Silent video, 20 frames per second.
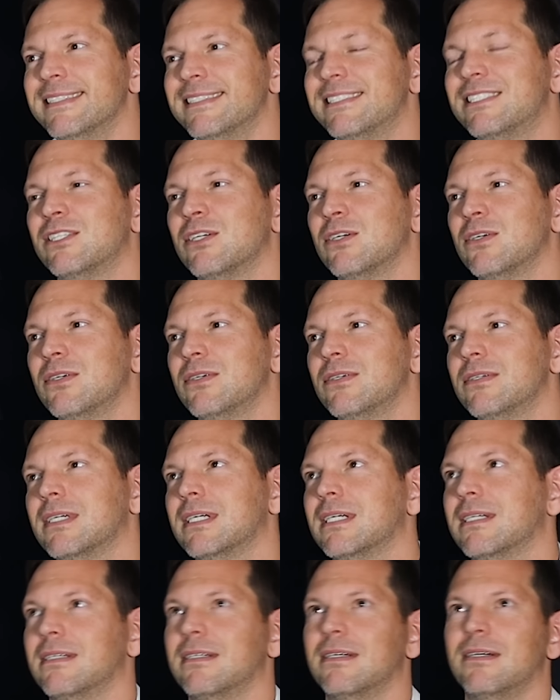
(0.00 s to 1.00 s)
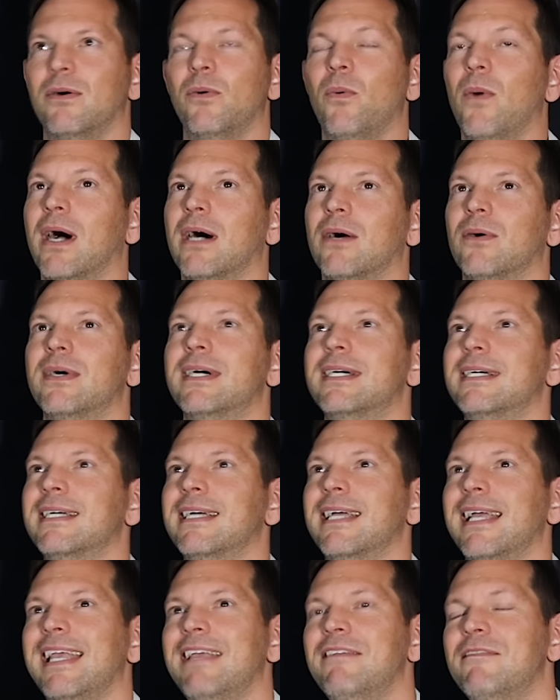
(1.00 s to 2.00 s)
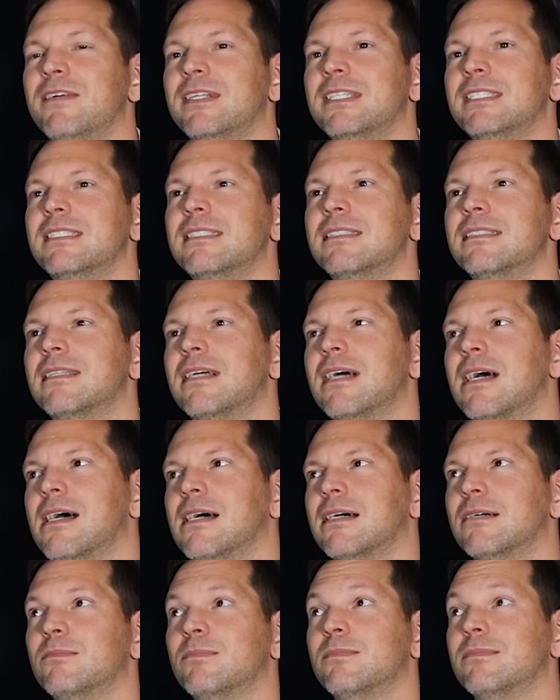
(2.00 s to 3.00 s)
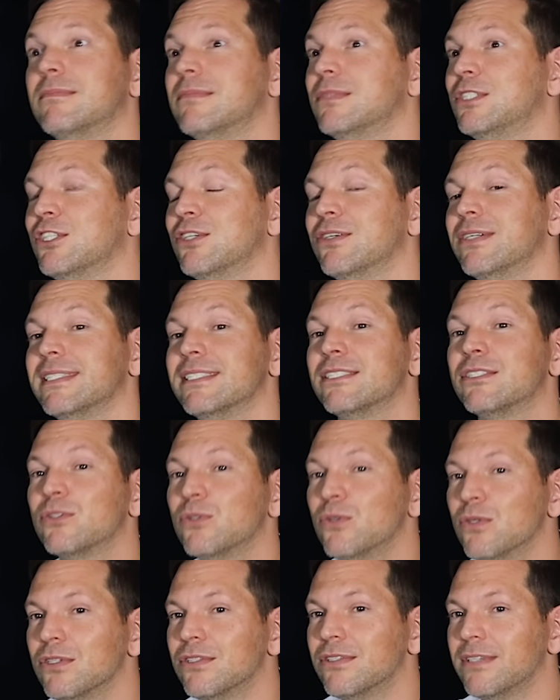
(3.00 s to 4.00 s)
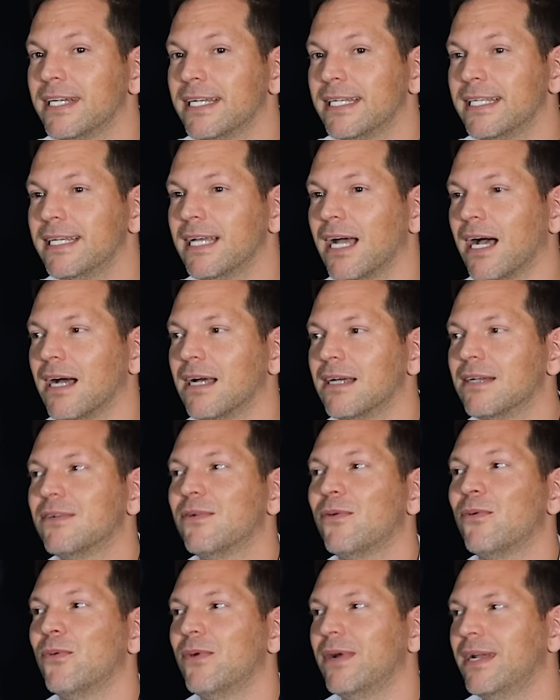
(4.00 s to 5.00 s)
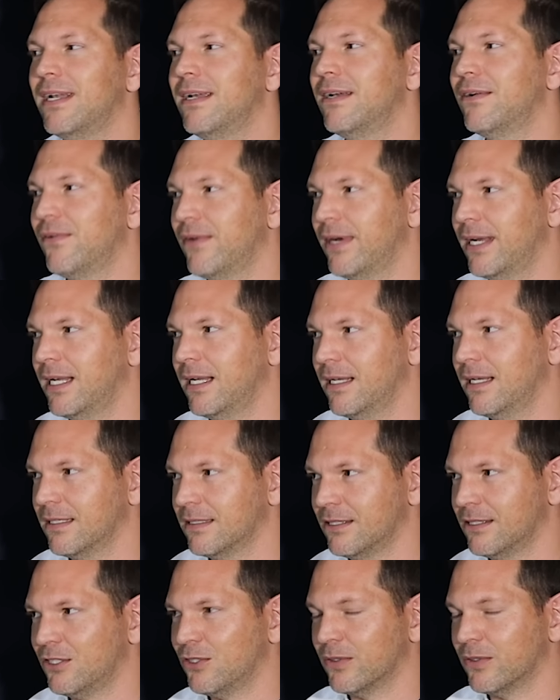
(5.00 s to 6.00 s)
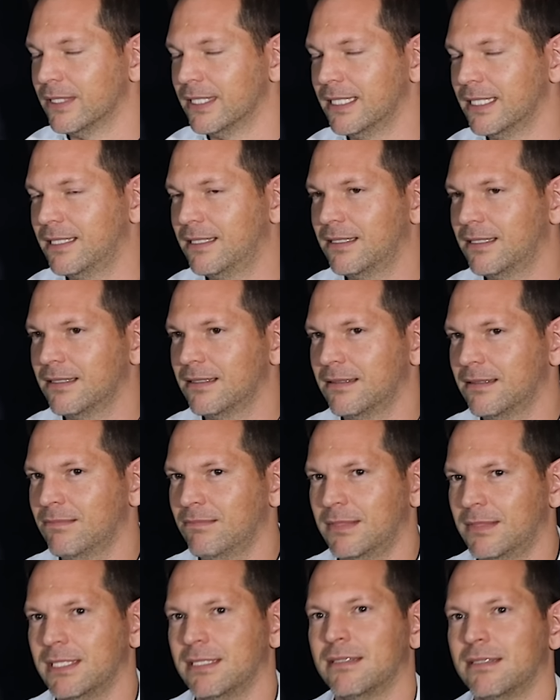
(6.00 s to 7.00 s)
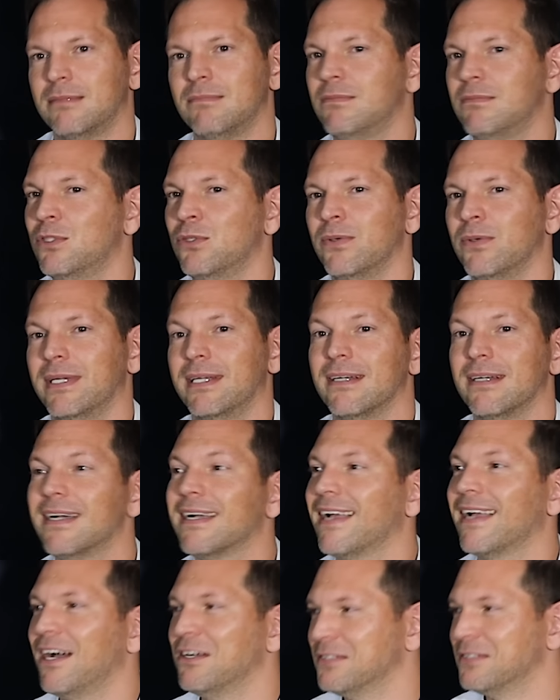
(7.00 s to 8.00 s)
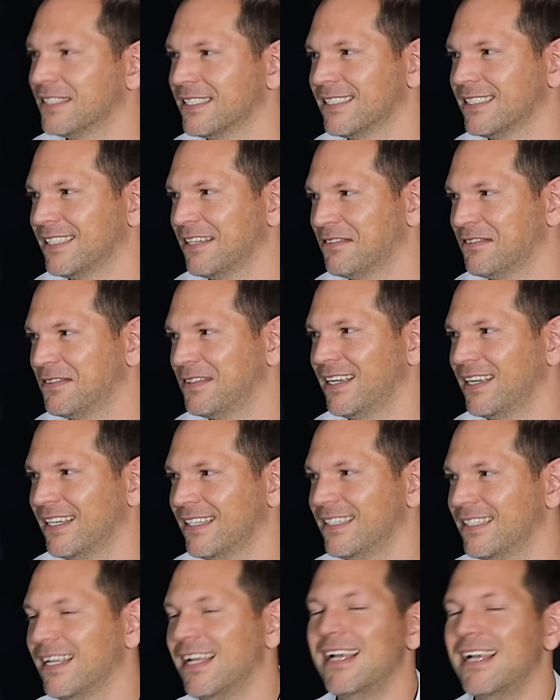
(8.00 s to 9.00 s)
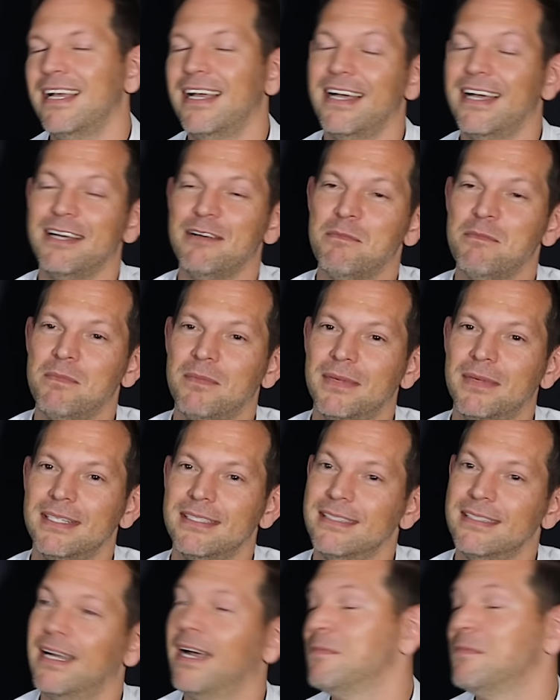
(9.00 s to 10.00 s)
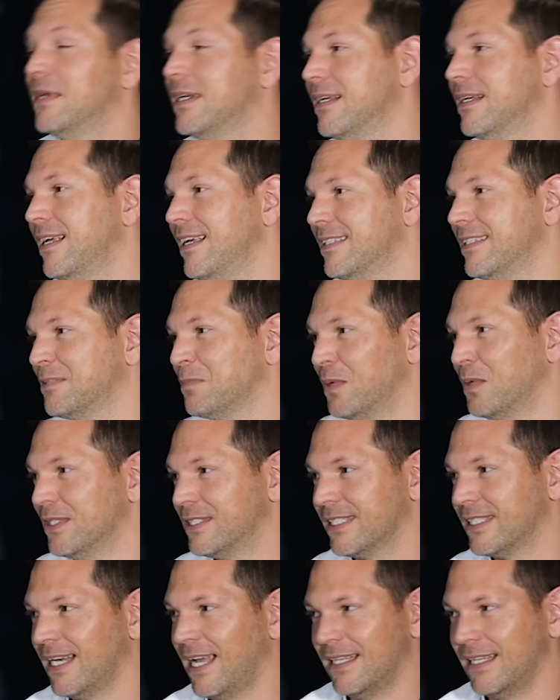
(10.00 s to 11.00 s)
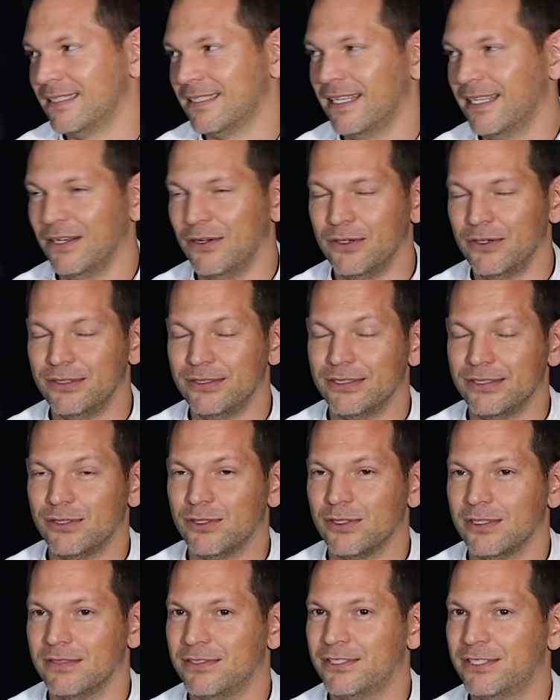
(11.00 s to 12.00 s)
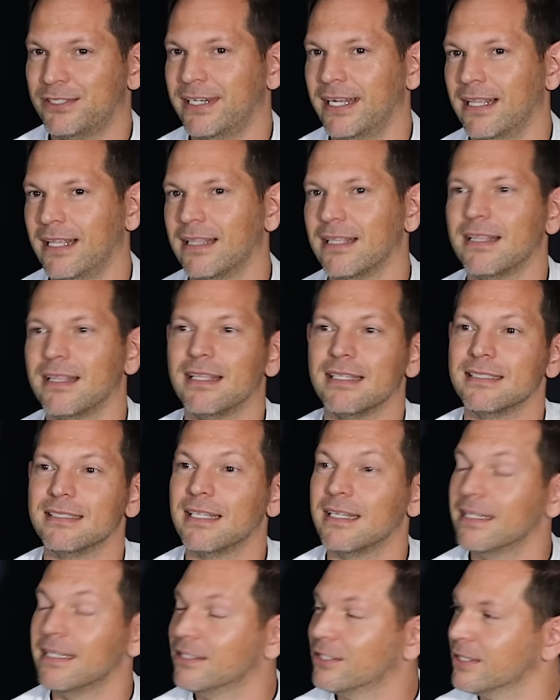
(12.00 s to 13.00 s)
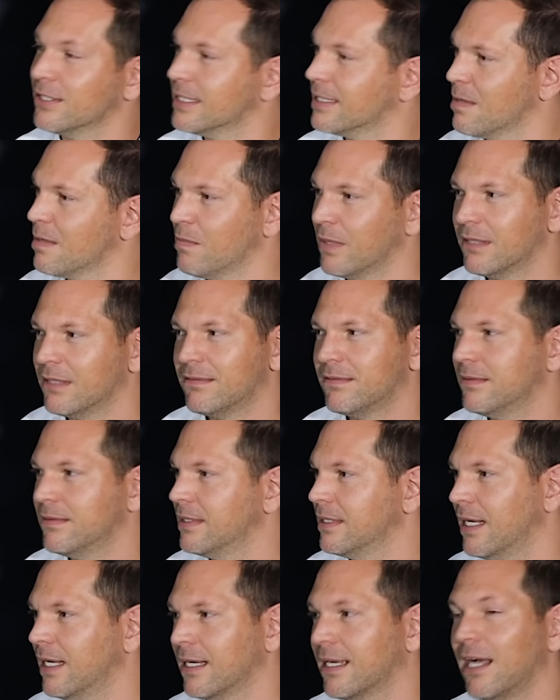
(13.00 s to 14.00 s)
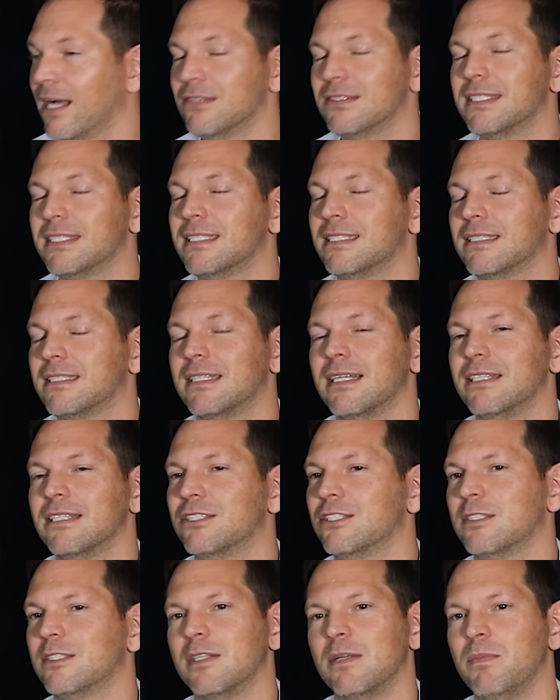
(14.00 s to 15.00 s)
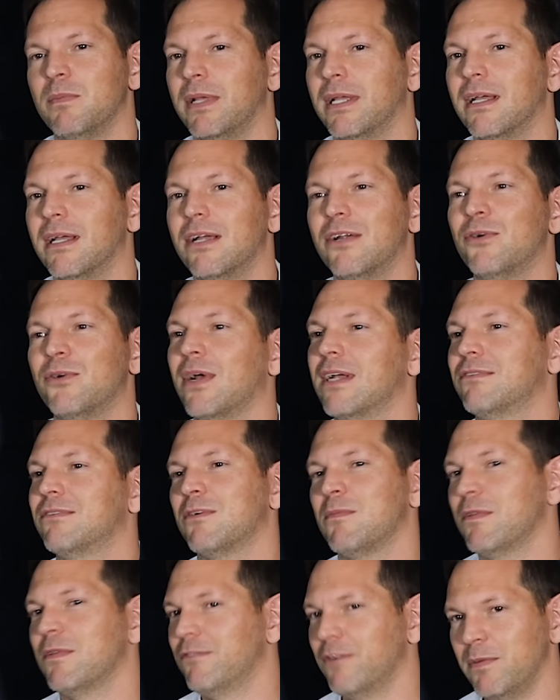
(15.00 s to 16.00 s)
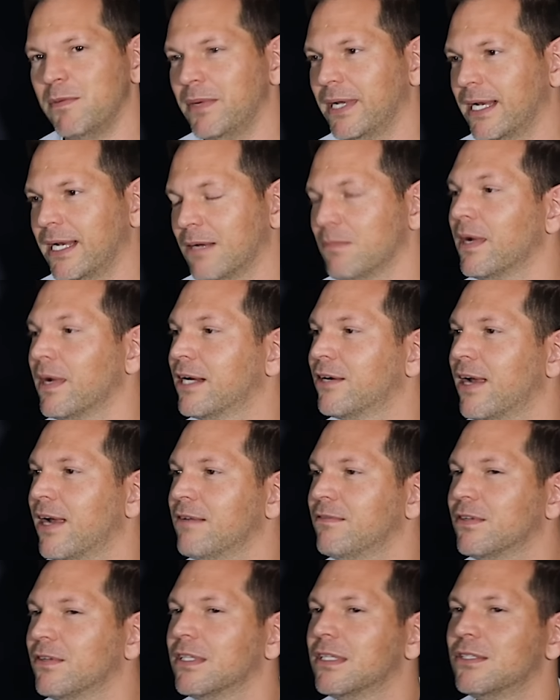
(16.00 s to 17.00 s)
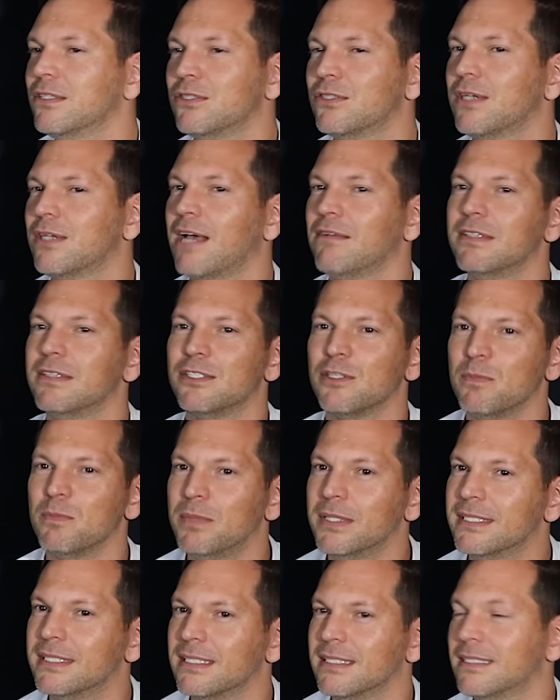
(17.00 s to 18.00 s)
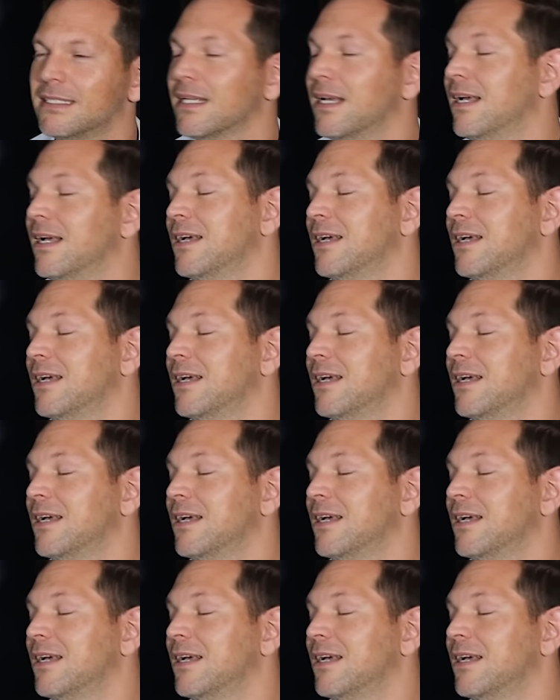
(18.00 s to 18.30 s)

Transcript: So, wow. Even during school already, I really, really enjoyed just doing accounting stuff. And I mean, each person has their own sort of strength and things that interest them, but accounting just interested me right from the very beginning. My grandfather used to have his own business.